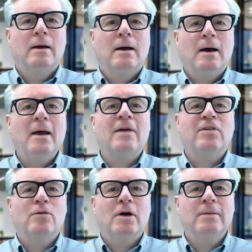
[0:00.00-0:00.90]
Hi
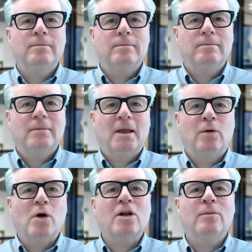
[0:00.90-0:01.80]
everyone, and
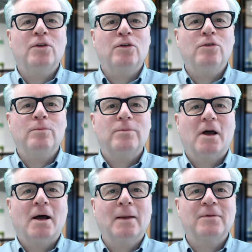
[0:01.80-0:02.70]
welcome to
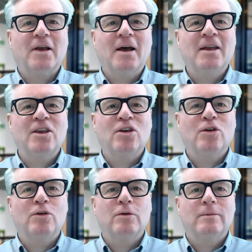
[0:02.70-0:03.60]
Ops IQ.